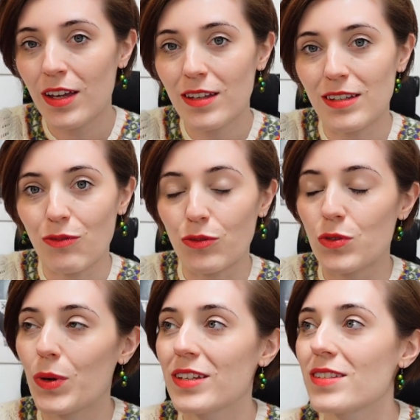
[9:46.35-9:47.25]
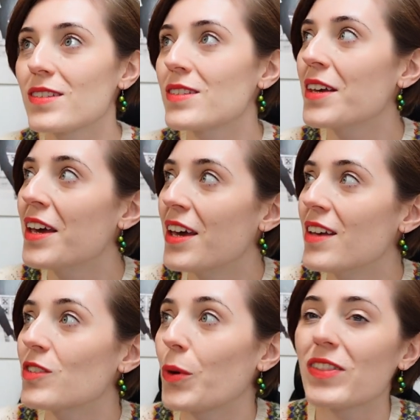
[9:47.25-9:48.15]
several twists.
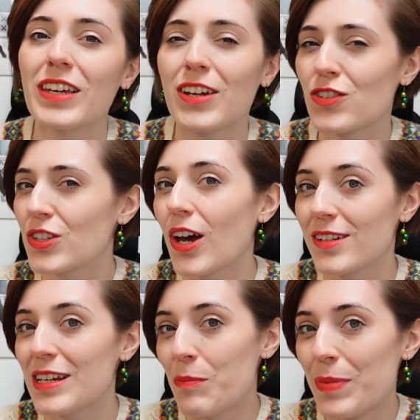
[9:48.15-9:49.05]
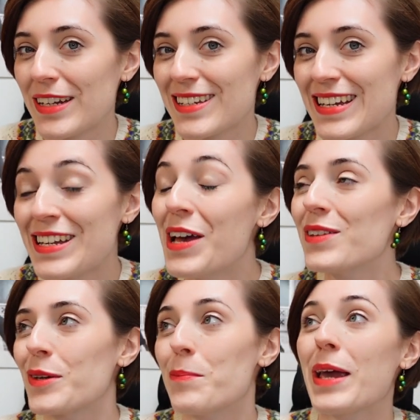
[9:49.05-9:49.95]
So I think I just cut it and binned it.
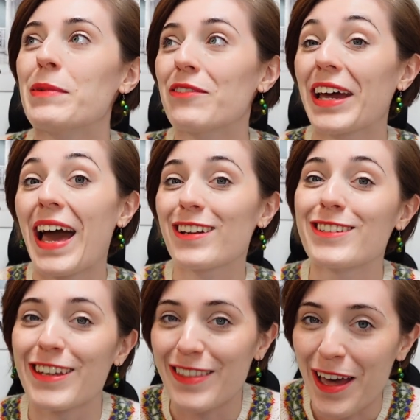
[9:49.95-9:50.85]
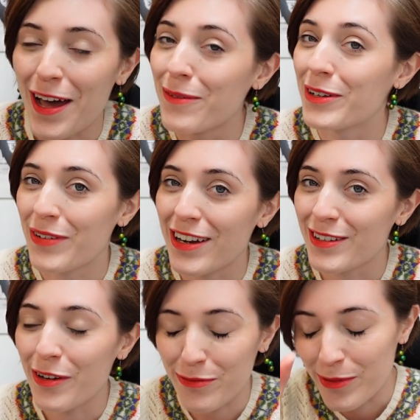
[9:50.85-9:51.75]
So maybe if I hadn't done that, I would have had
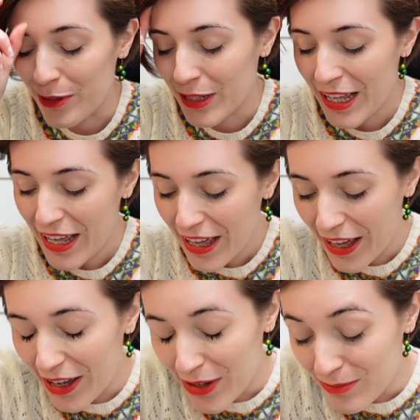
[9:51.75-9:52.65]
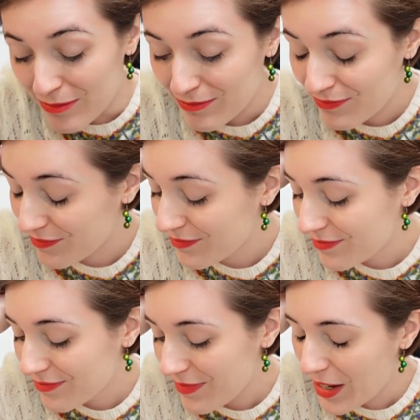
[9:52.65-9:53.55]
enough wool. But
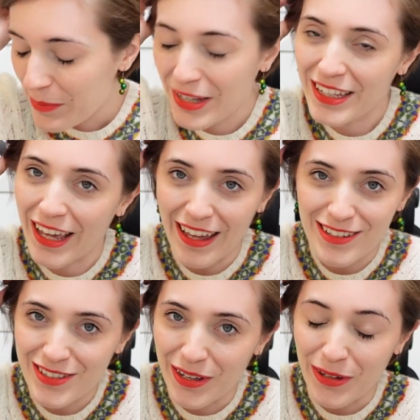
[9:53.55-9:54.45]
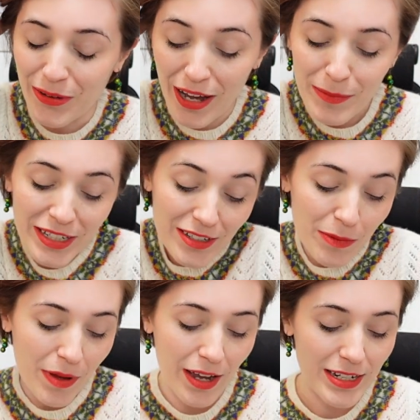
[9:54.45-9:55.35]
yeah, so I mean, I
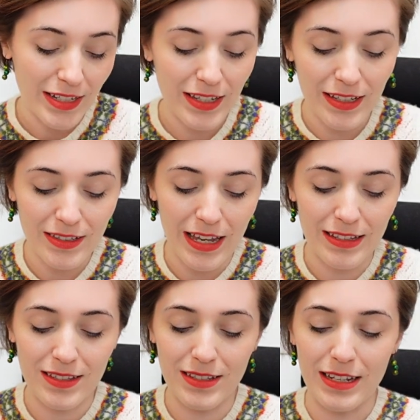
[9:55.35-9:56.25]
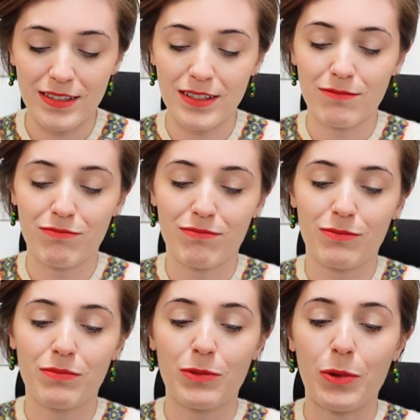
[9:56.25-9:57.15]
don't mind. I think it's
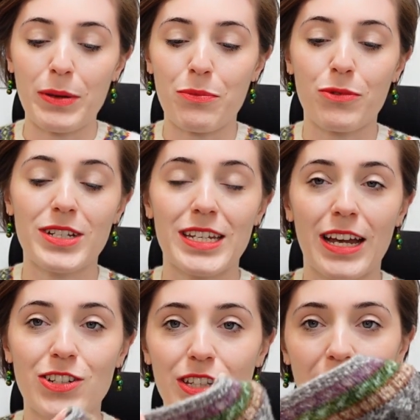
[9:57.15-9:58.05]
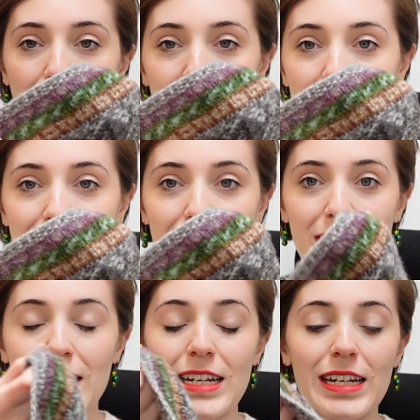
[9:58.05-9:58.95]
quite pretty, actually, having this
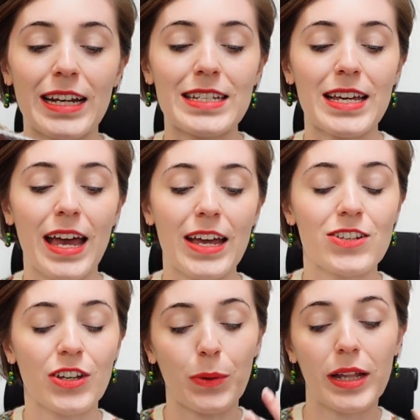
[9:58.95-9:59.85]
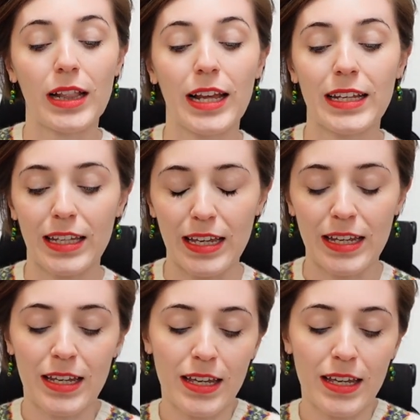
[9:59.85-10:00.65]
slightly lighter edge. I quite like it.